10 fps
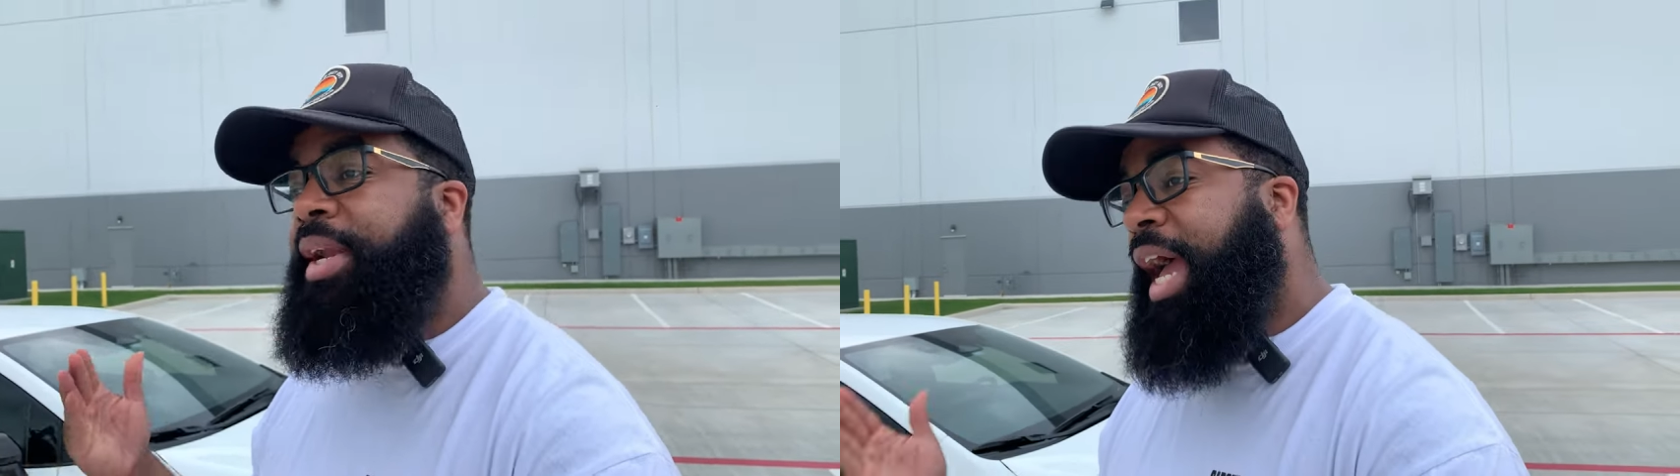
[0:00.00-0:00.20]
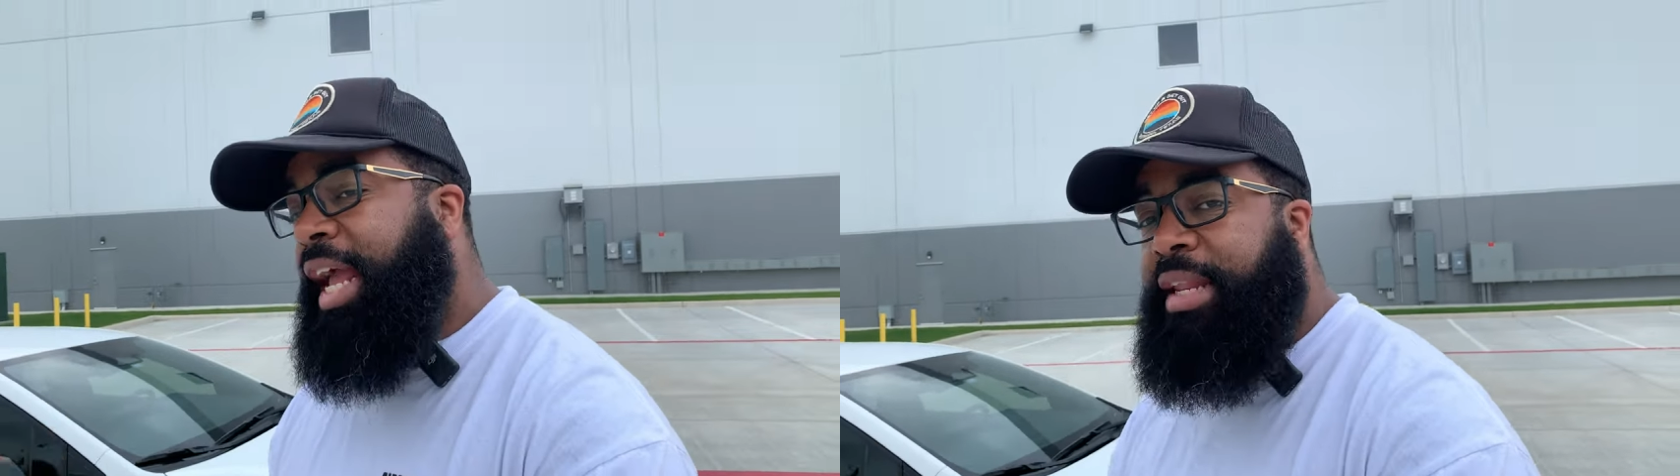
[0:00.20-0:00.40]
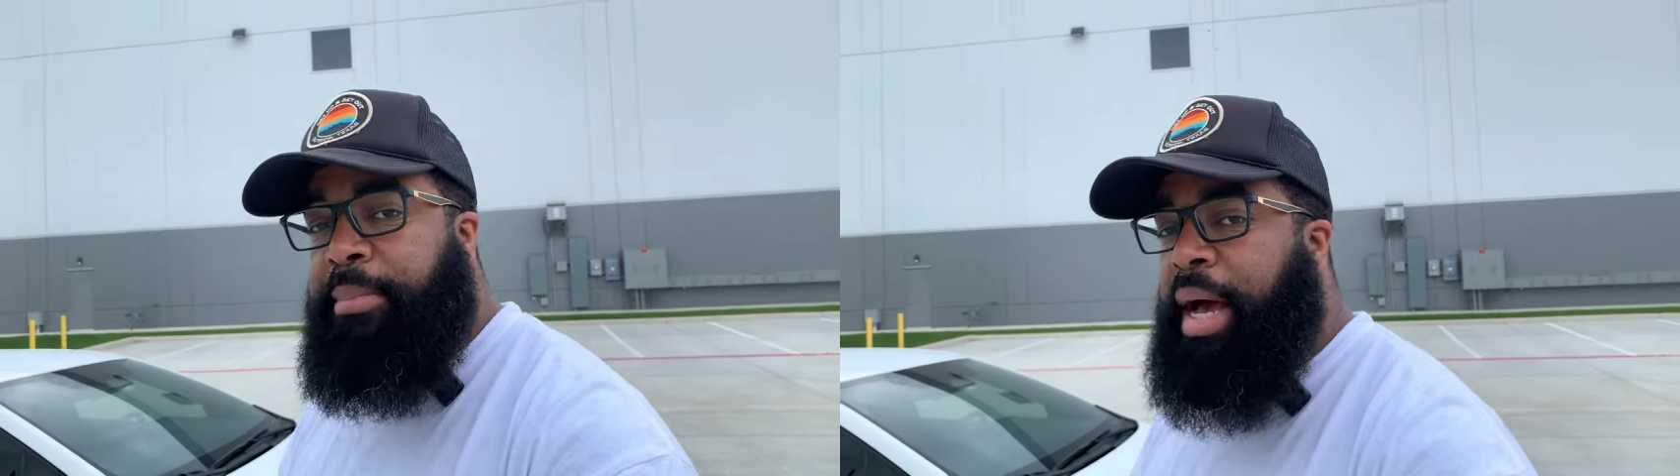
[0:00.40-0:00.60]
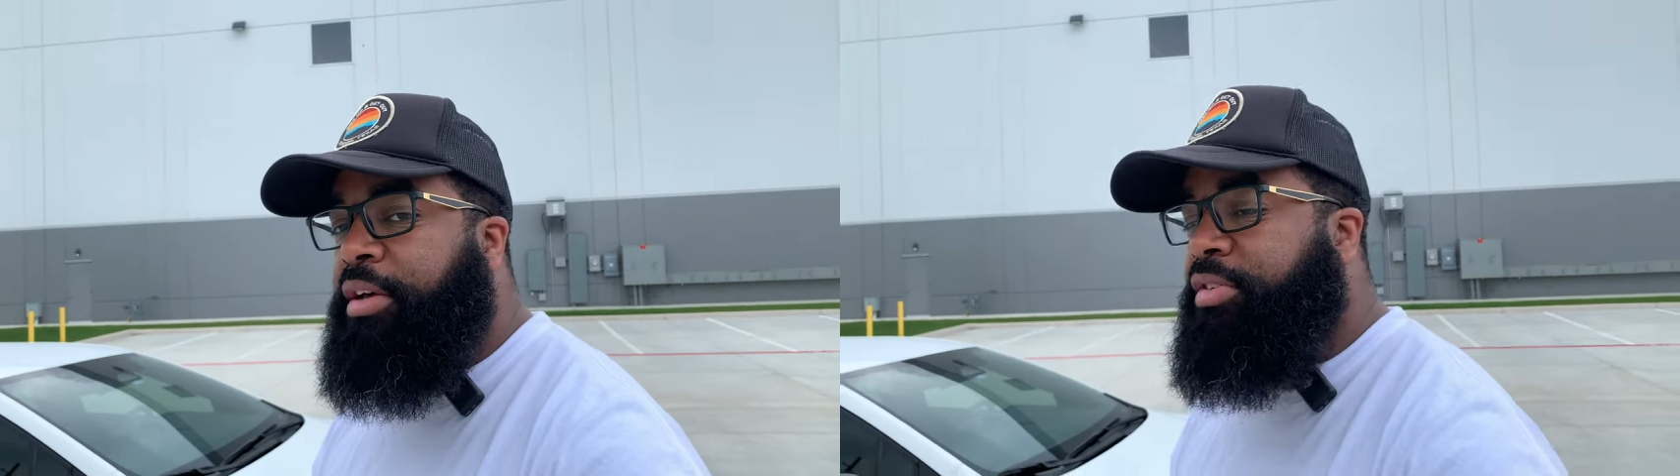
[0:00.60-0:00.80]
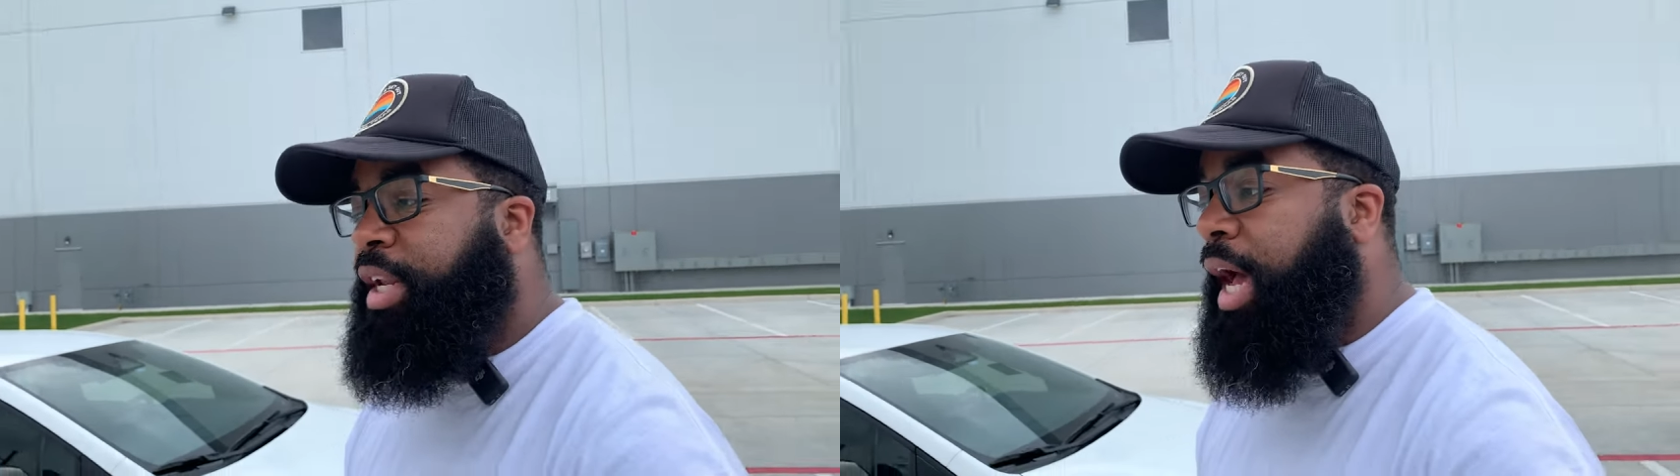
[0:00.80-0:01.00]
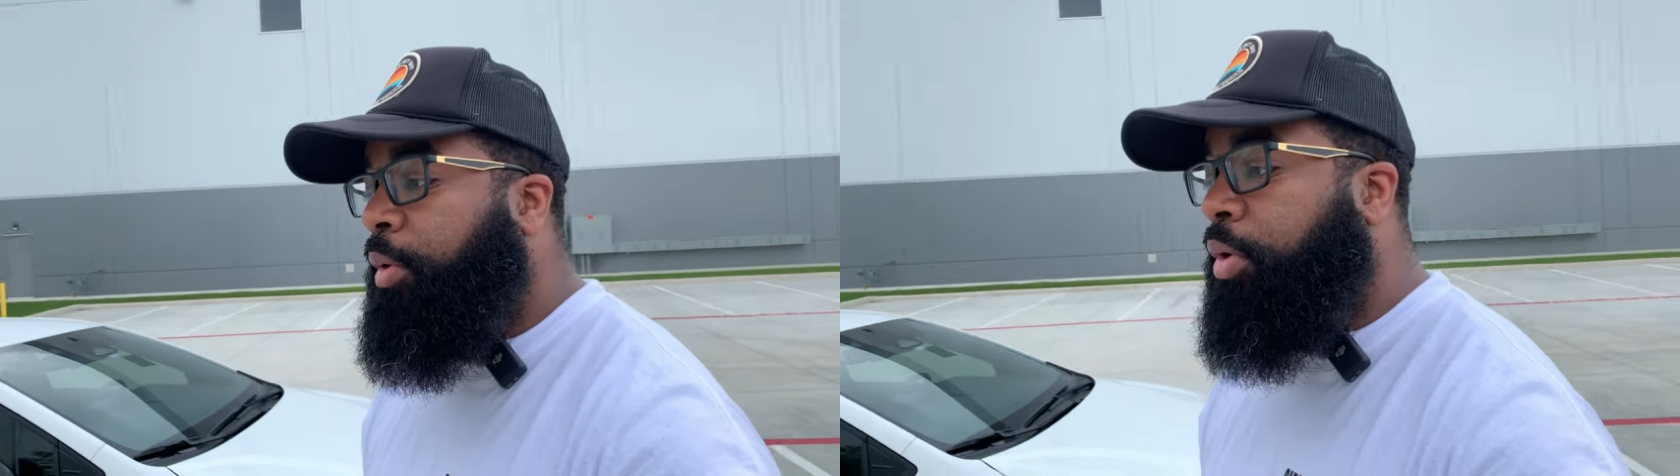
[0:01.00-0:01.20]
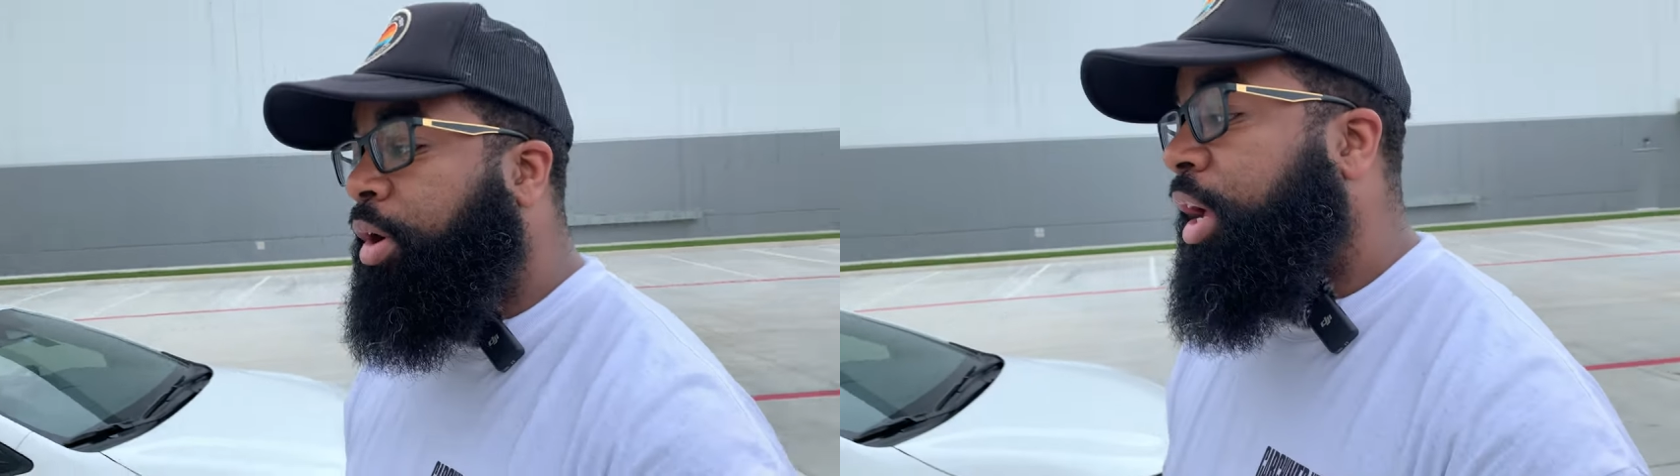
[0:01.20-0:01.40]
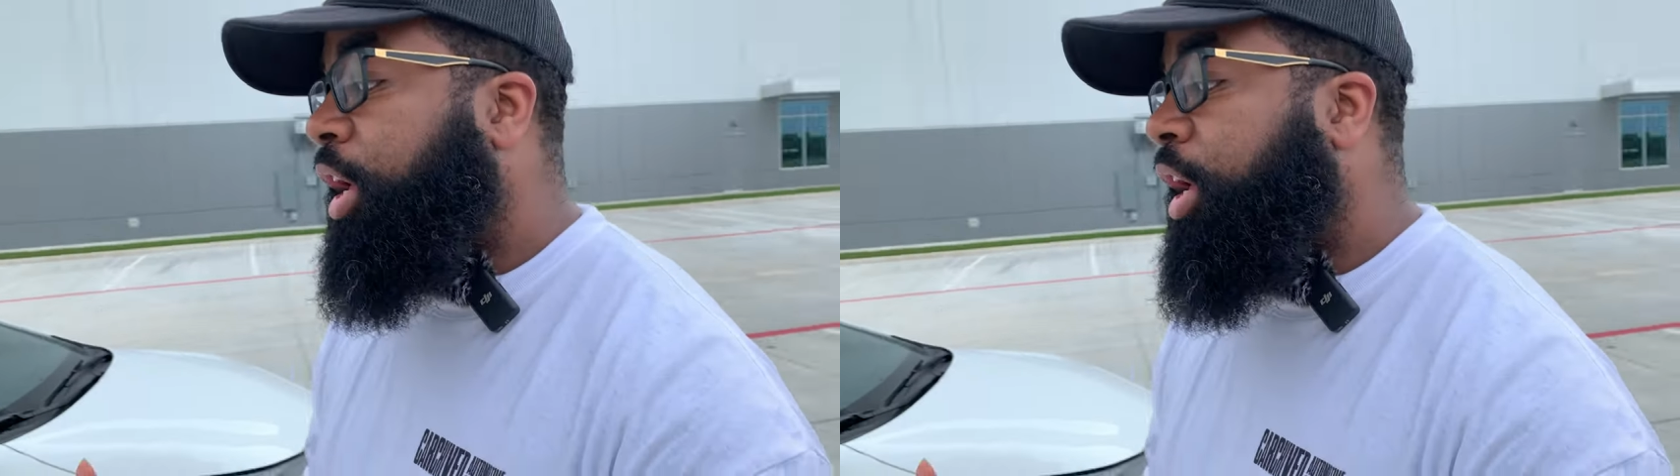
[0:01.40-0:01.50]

90 miles an hour.